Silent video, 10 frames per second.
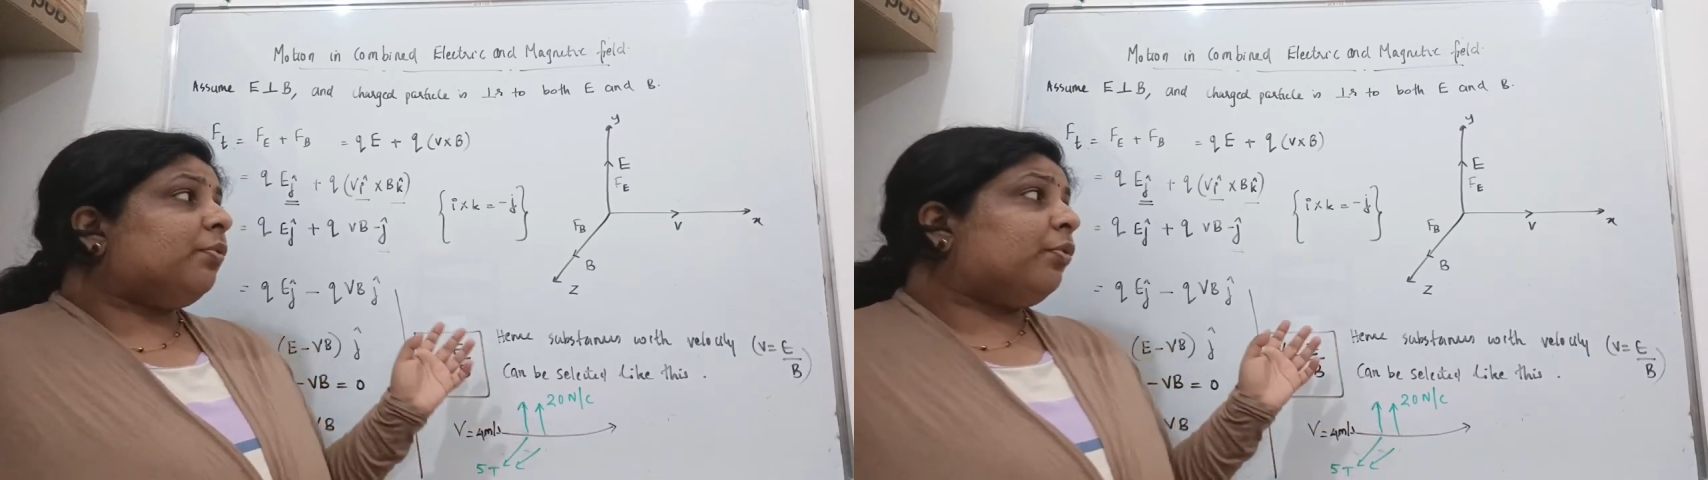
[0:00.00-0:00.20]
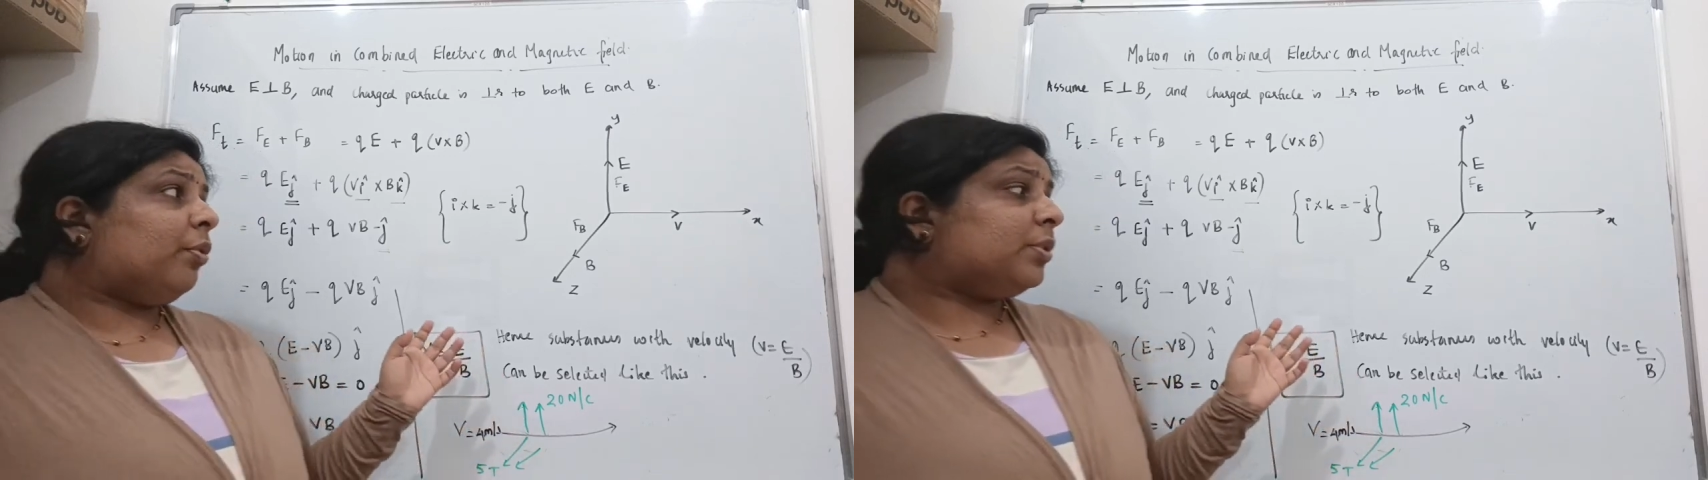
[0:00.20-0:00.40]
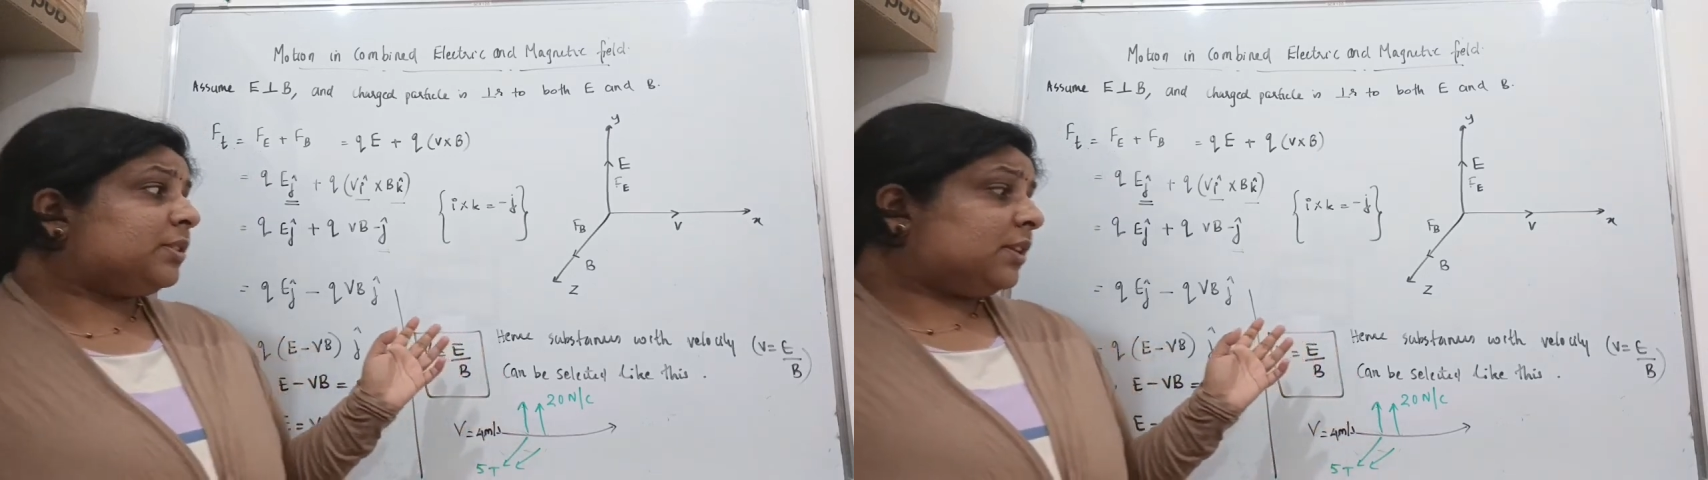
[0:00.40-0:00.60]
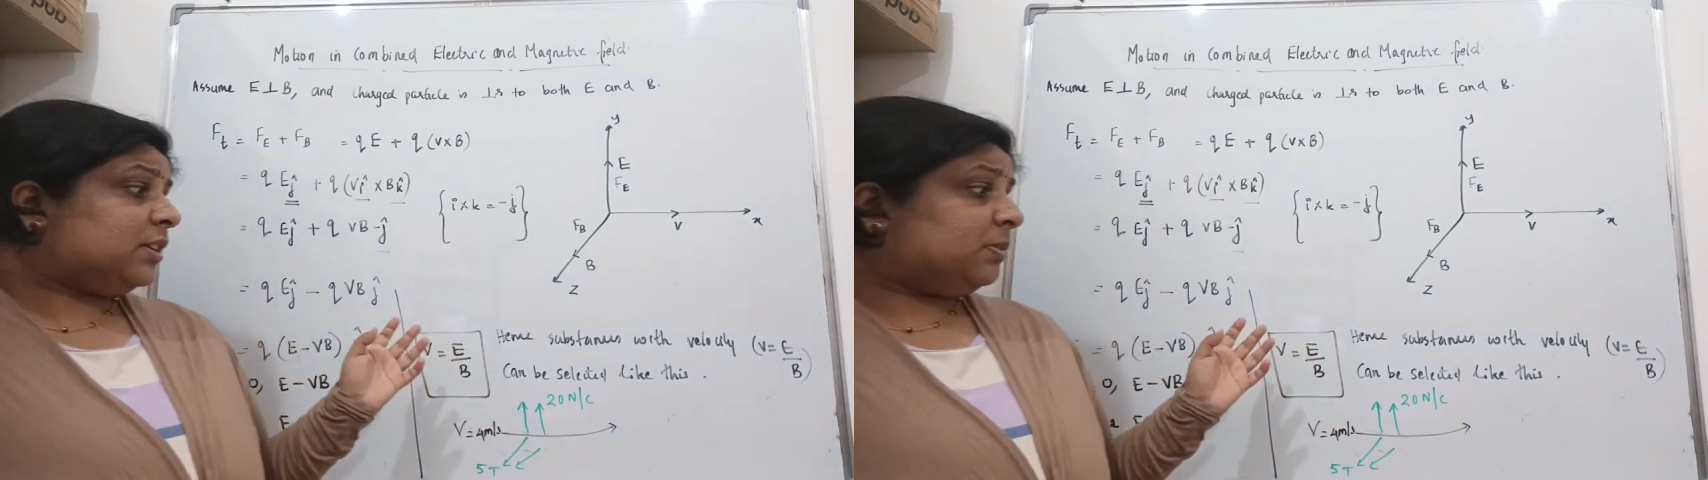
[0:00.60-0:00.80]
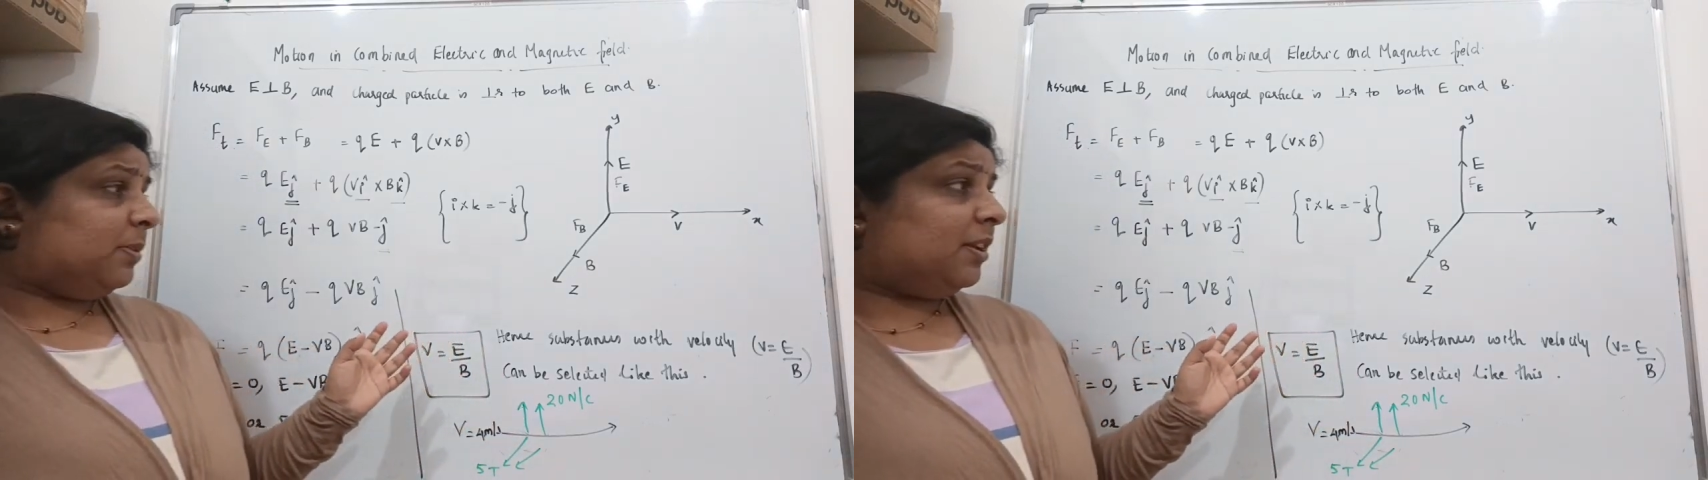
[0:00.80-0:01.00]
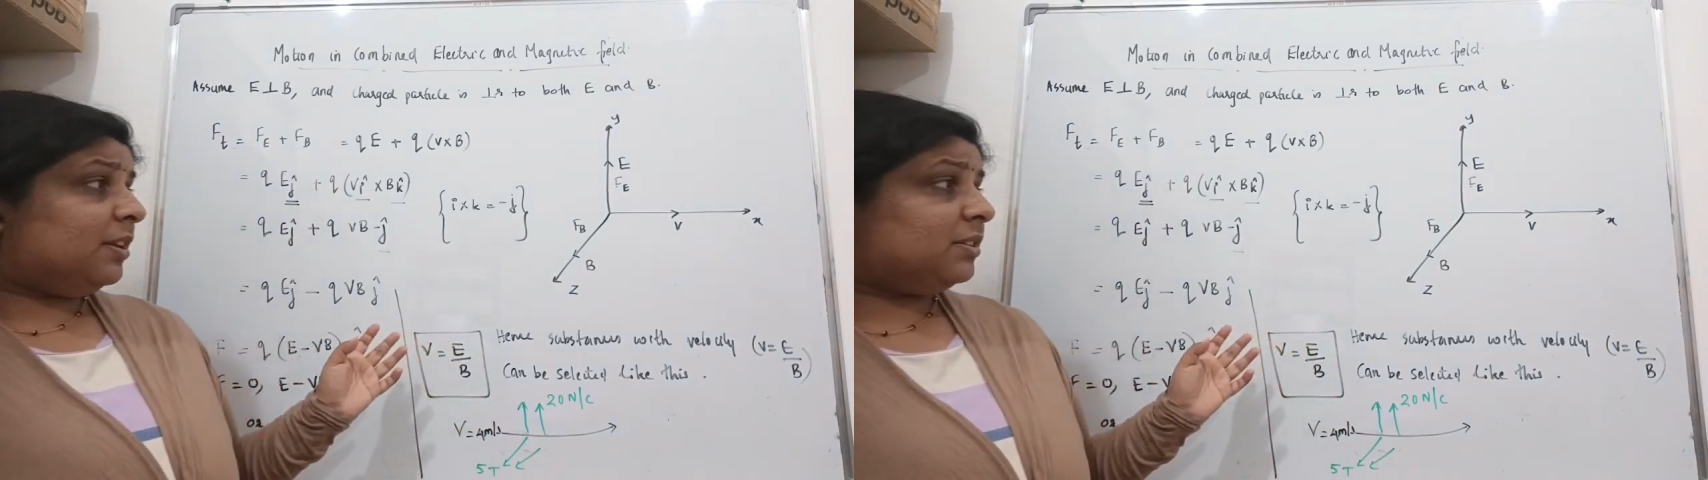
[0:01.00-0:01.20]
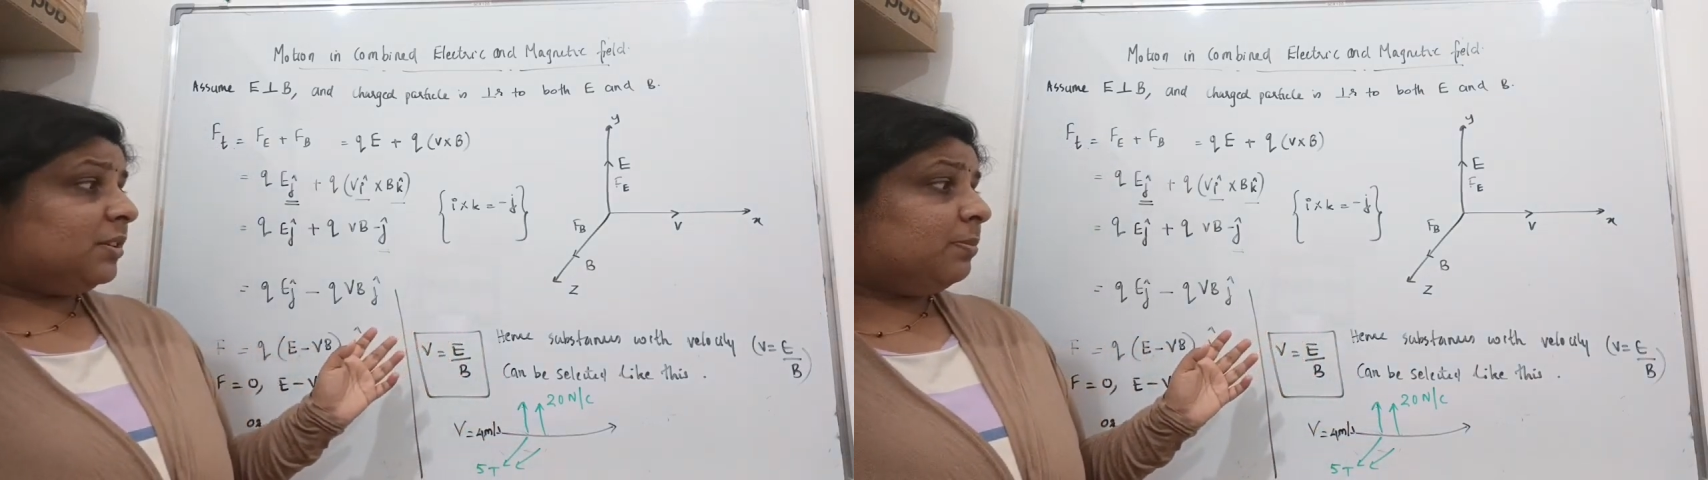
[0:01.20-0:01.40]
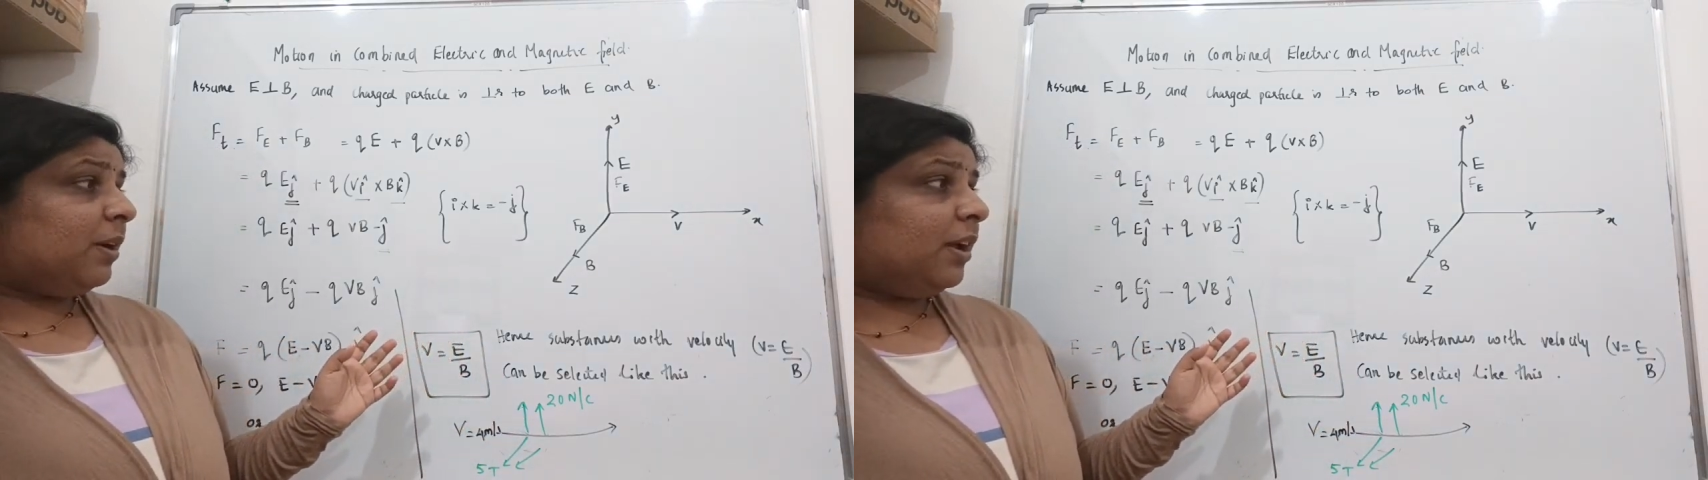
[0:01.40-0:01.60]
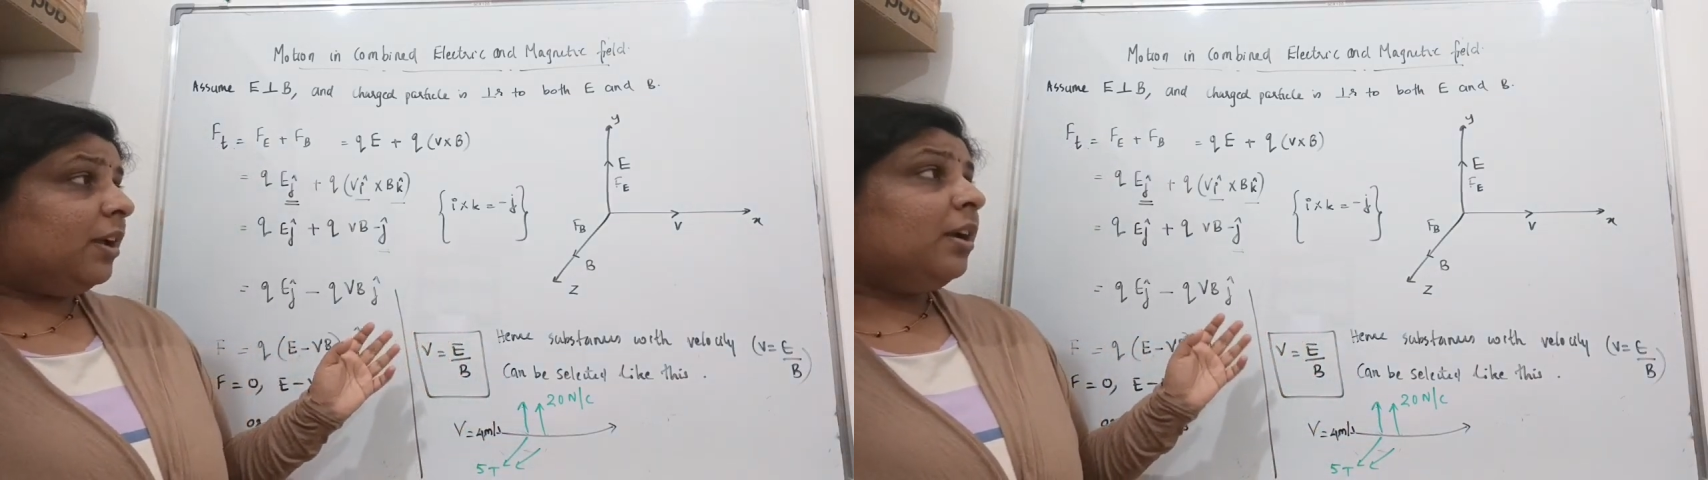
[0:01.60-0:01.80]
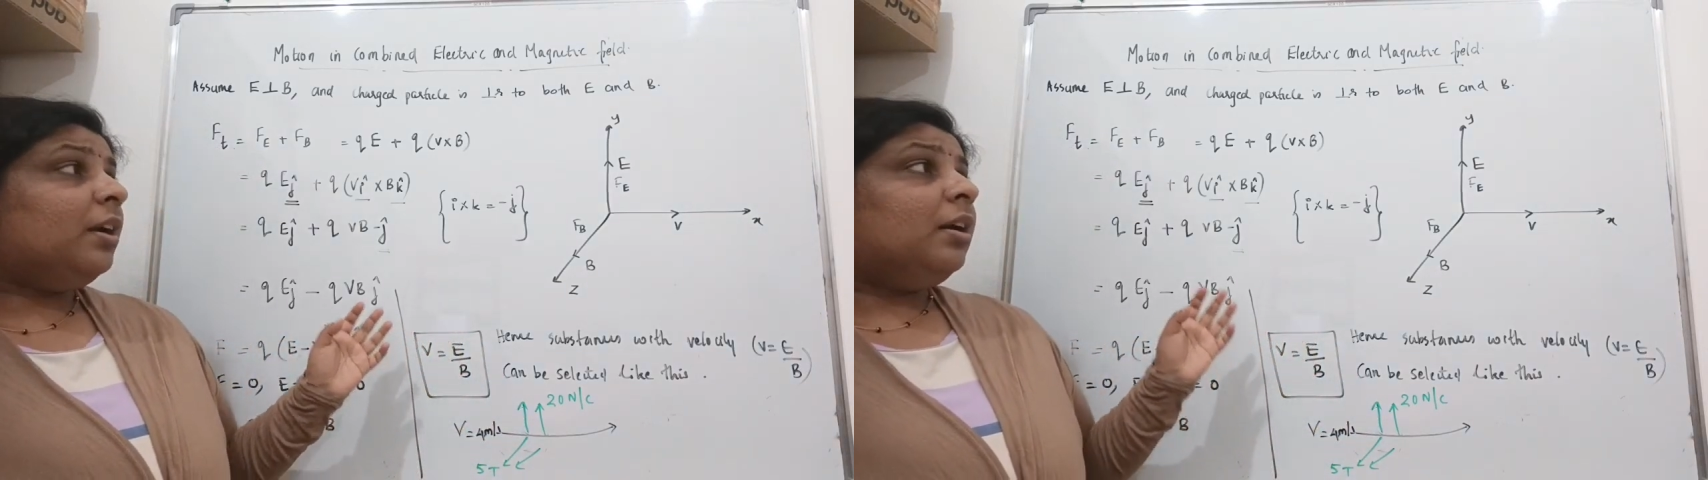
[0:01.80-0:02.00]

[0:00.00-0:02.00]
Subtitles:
force experienced by